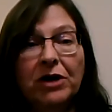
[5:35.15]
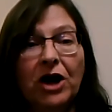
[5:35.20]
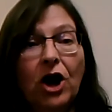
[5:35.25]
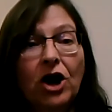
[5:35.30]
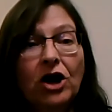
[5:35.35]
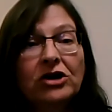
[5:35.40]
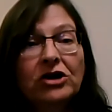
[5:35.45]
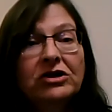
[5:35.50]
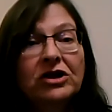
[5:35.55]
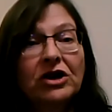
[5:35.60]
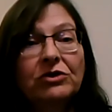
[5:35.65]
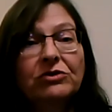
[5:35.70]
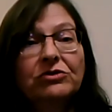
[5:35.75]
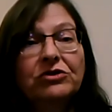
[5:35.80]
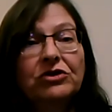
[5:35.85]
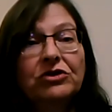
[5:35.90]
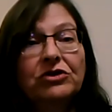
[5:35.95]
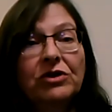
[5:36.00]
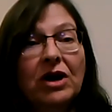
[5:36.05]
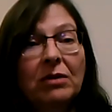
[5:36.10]
Also
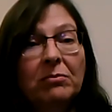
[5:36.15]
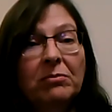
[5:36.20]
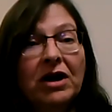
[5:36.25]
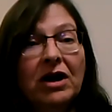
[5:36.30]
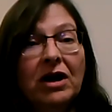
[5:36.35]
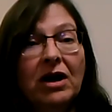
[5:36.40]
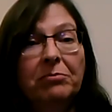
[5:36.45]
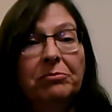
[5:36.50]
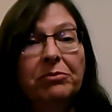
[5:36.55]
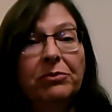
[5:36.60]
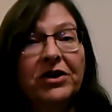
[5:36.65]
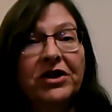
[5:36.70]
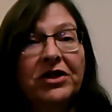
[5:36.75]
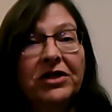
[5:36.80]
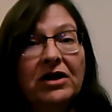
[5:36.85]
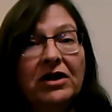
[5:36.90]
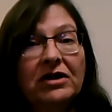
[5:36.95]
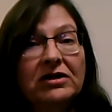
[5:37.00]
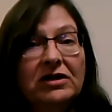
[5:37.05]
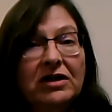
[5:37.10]
to come up with
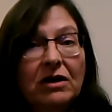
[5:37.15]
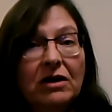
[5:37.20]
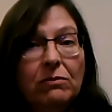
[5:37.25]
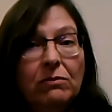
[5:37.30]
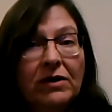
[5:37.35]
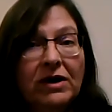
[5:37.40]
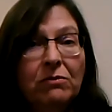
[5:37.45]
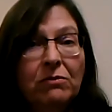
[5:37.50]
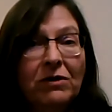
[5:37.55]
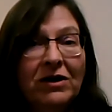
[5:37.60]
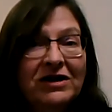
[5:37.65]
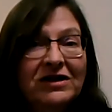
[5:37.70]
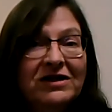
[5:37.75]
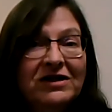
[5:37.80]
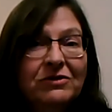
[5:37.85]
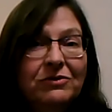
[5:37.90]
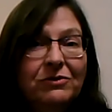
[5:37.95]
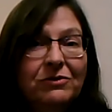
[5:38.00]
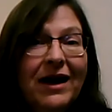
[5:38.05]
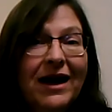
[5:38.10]
things that we want
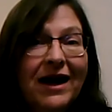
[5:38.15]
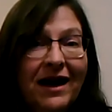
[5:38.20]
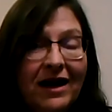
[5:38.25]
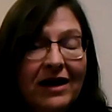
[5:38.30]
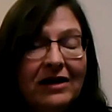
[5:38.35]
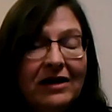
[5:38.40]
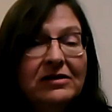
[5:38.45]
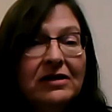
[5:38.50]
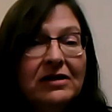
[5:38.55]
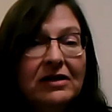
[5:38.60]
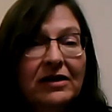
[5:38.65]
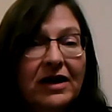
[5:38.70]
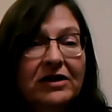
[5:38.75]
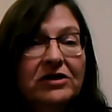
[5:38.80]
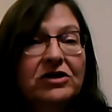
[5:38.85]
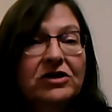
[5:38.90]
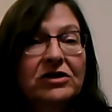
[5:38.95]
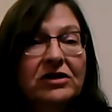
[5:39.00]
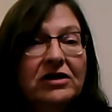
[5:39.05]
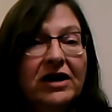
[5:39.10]
to ask the
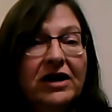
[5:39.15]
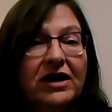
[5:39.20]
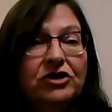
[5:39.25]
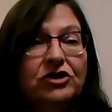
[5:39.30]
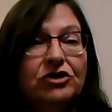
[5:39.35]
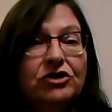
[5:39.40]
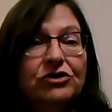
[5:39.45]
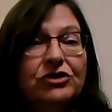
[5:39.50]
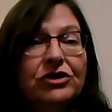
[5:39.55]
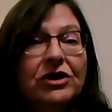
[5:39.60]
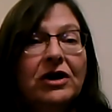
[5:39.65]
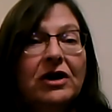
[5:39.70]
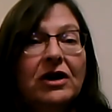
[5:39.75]
legislators